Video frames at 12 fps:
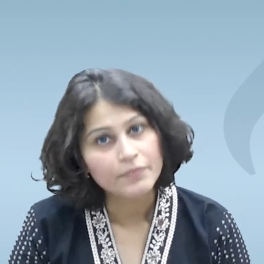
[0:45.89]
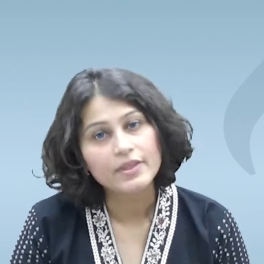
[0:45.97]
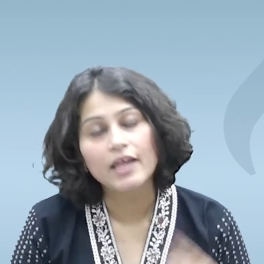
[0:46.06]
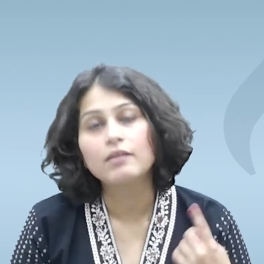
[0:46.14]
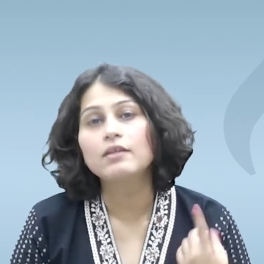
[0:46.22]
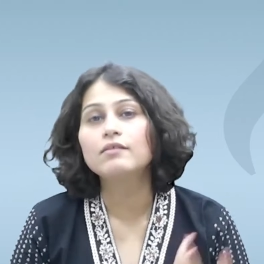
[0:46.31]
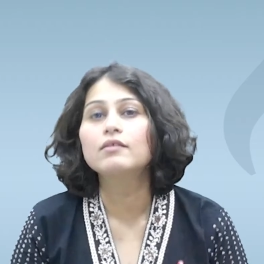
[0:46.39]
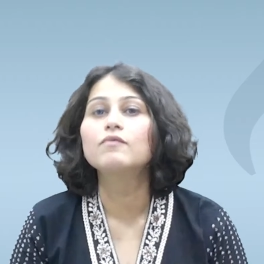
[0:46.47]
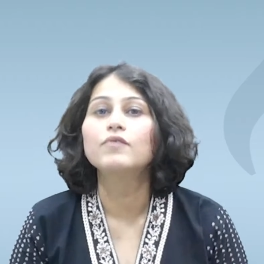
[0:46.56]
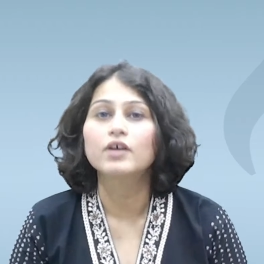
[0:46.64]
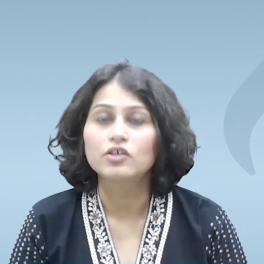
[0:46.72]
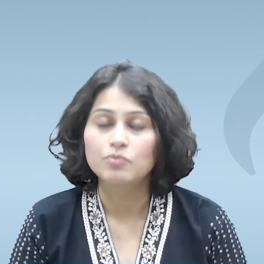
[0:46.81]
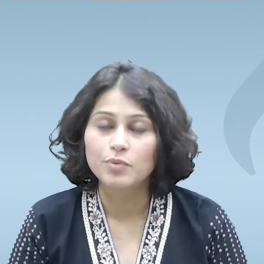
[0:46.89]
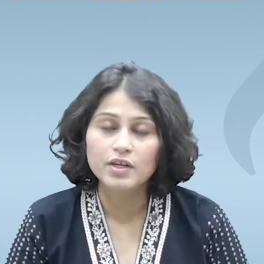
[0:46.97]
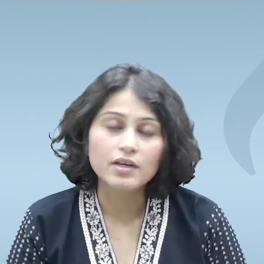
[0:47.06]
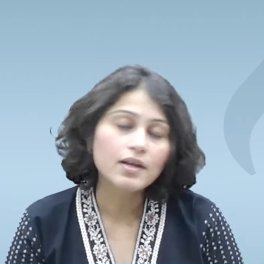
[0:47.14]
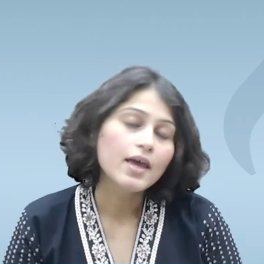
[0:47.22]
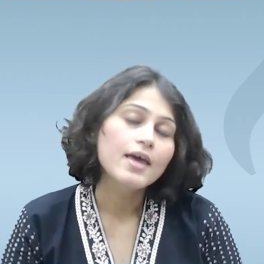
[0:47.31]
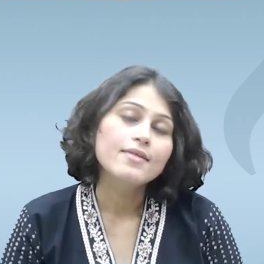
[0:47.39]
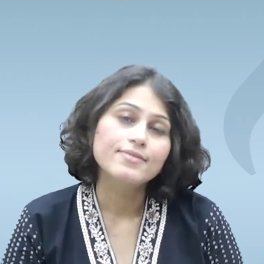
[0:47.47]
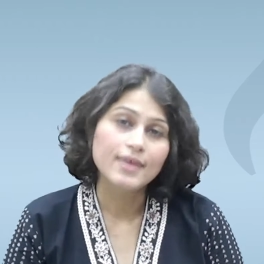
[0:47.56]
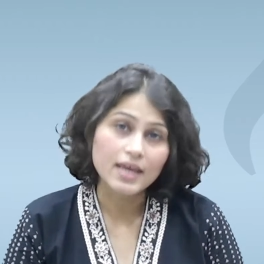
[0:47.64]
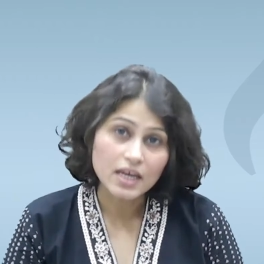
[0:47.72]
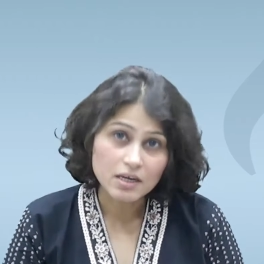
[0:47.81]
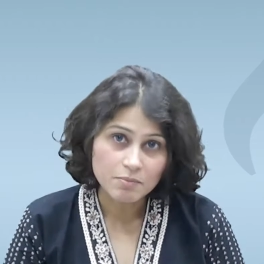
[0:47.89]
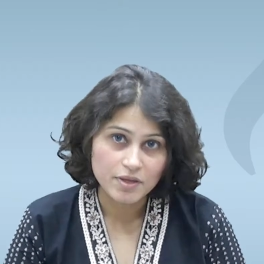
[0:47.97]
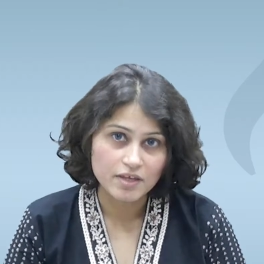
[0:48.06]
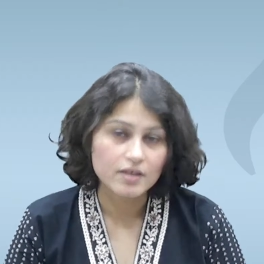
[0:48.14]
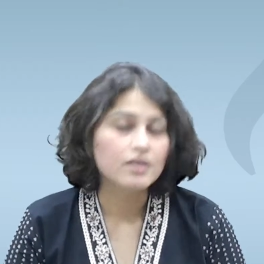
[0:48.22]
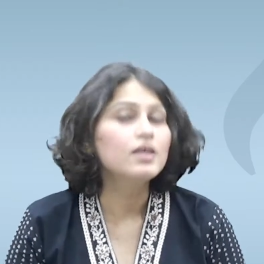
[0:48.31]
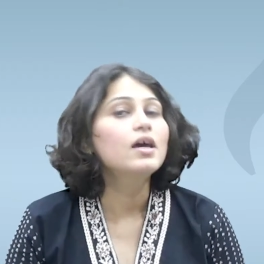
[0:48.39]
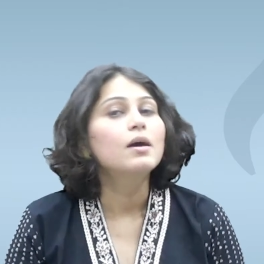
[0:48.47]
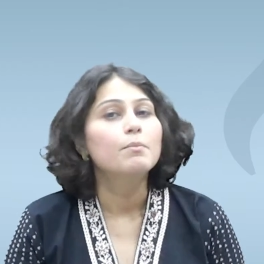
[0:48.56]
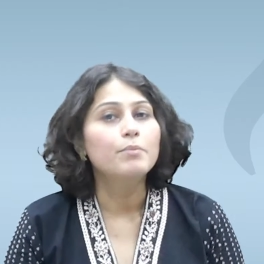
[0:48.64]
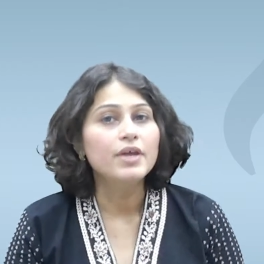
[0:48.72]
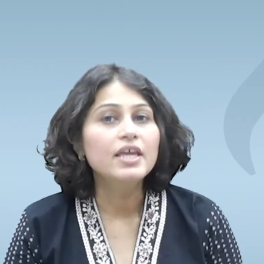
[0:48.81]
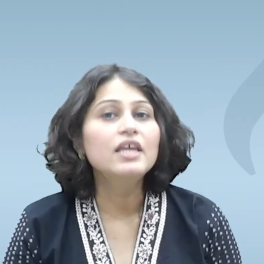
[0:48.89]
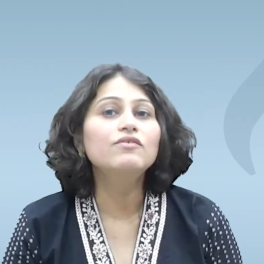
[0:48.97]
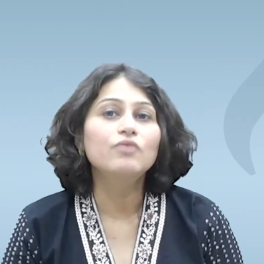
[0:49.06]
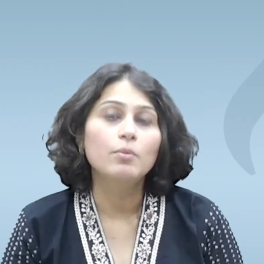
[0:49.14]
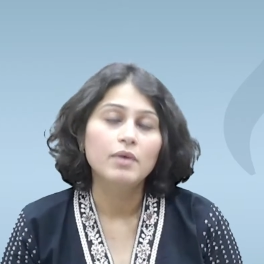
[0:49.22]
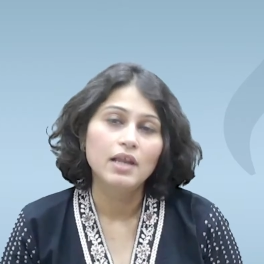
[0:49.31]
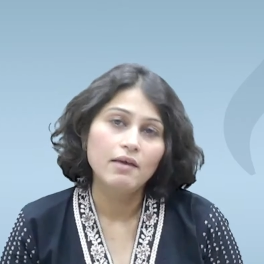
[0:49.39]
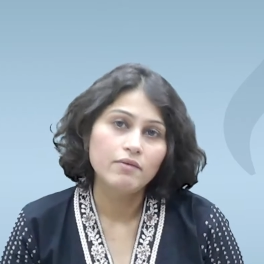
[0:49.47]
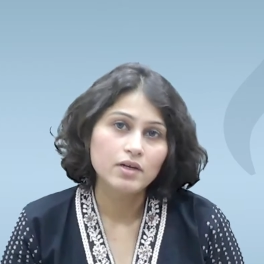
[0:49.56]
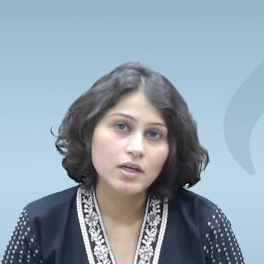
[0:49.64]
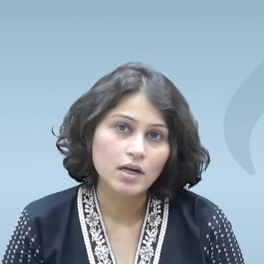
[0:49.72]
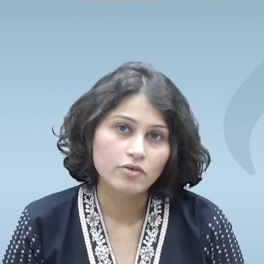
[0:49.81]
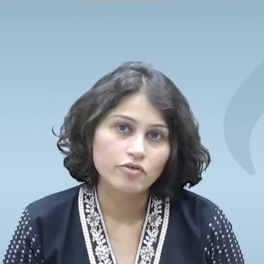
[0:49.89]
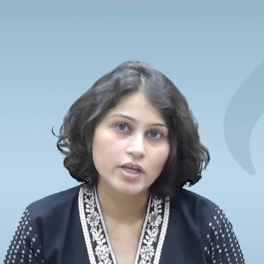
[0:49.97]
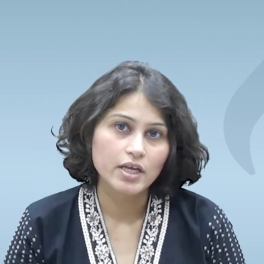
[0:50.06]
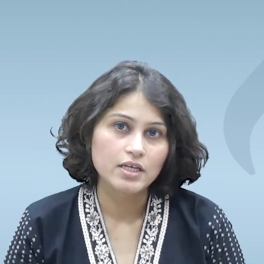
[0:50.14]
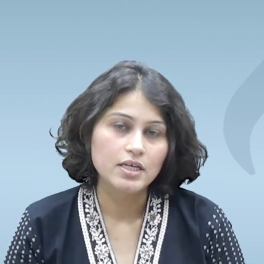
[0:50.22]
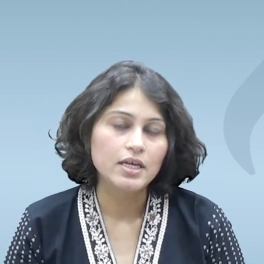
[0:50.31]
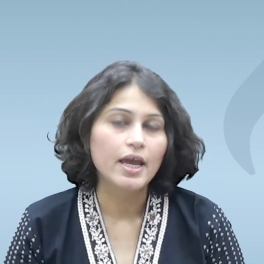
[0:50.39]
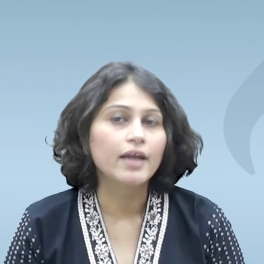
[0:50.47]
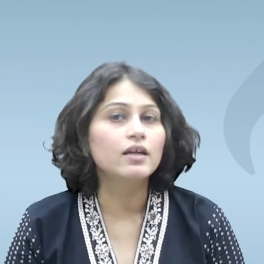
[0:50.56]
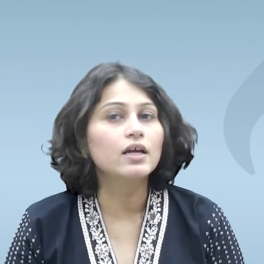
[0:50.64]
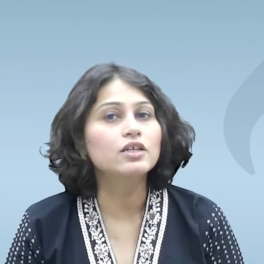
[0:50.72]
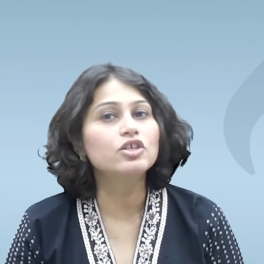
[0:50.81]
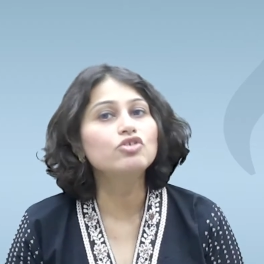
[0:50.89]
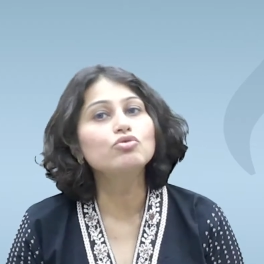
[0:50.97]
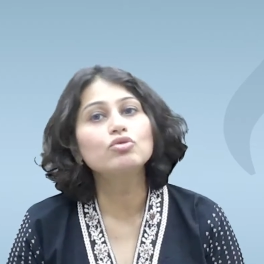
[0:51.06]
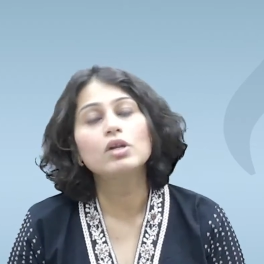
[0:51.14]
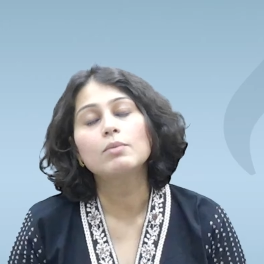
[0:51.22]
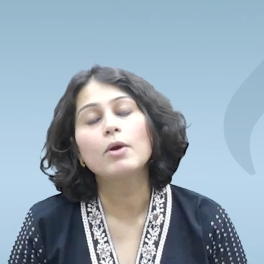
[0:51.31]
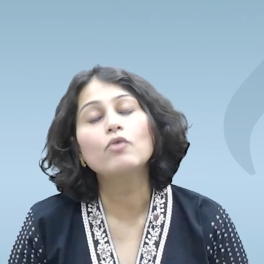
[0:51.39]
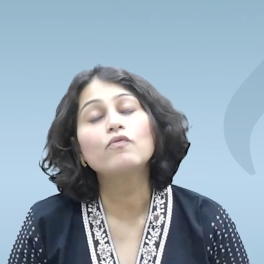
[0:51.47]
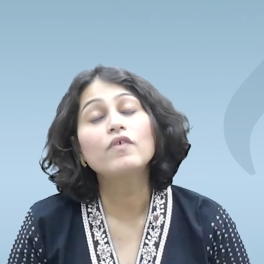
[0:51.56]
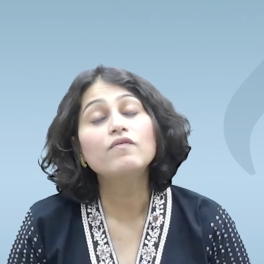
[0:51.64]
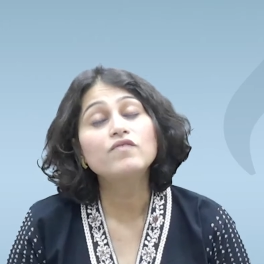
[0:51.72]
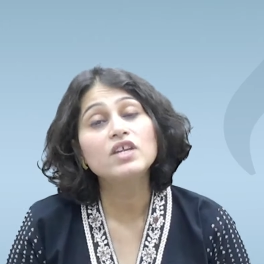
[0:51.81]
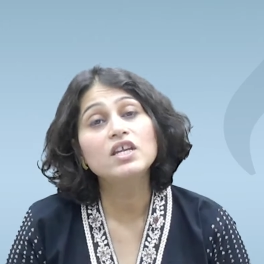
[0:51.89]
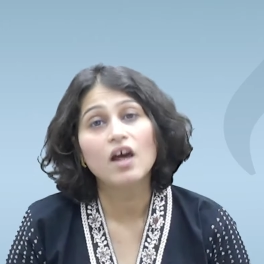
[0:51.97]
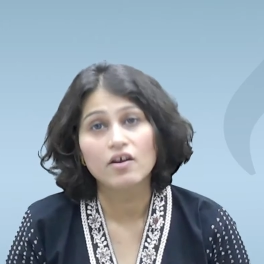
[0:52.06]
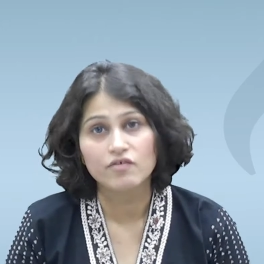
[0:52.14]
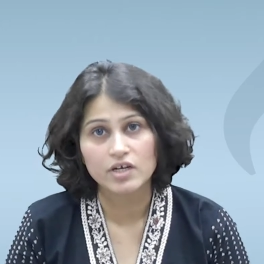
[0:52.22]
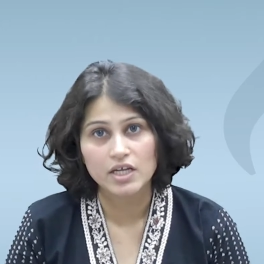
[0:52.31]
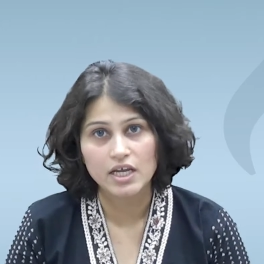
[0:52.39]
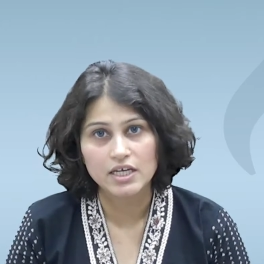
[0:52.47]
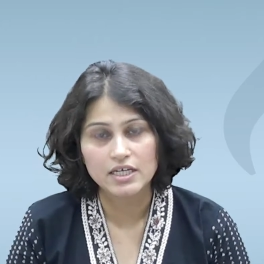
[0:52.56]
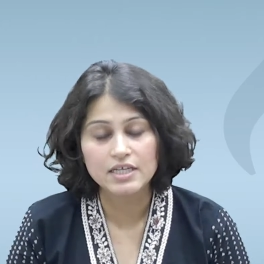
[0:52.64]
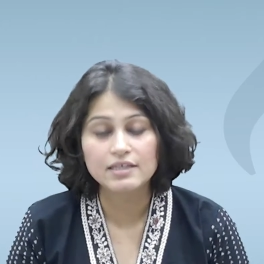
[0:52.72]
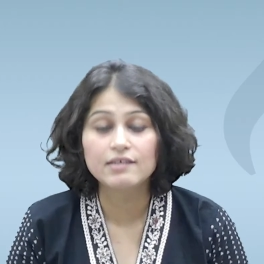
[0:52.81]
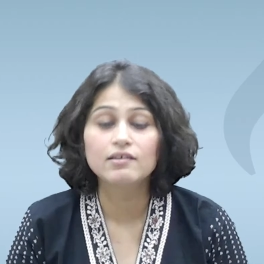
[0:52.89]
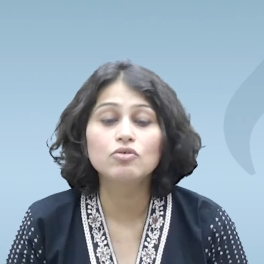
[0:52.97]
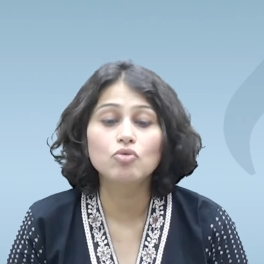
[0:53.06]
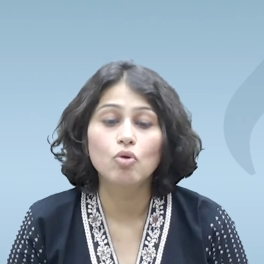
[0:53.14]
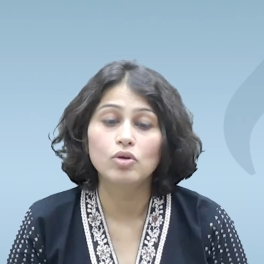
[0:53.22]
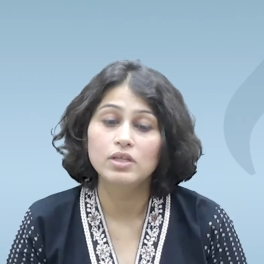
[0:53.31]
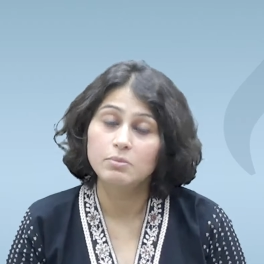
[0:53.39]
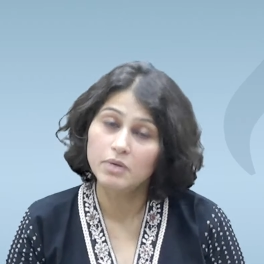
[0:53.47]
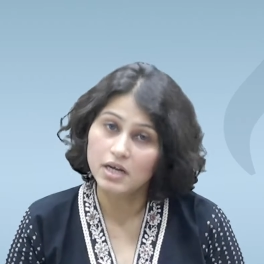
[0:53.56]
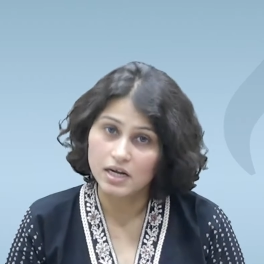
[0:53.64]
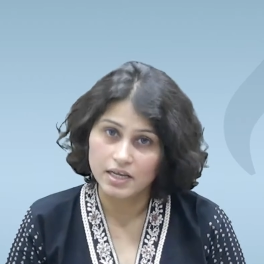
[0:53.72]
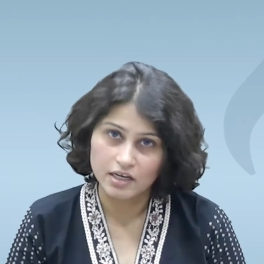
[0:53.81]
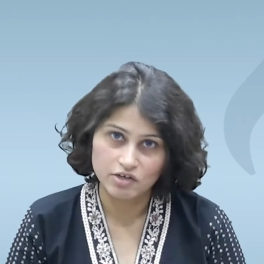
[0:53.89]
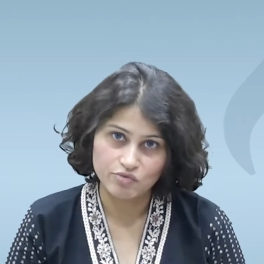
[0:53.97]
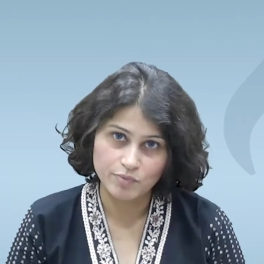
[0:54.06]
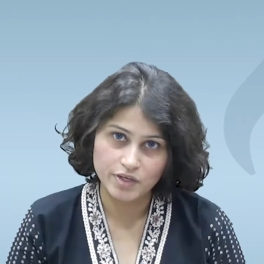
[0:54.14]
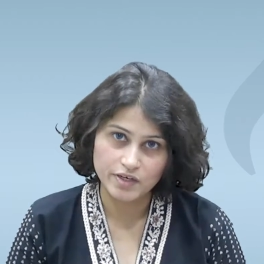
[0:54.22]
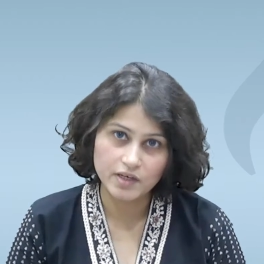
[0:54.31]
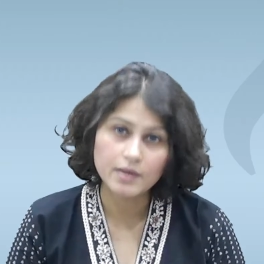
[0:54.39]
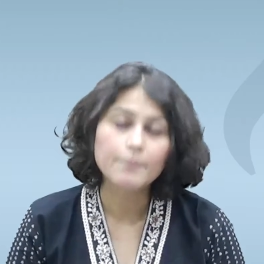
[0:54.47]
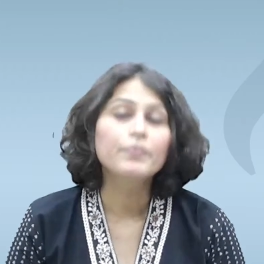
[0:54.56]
That is the first period. Second period begins from 1100 AD and continues till about 1500 AD. This is called the Middle English period.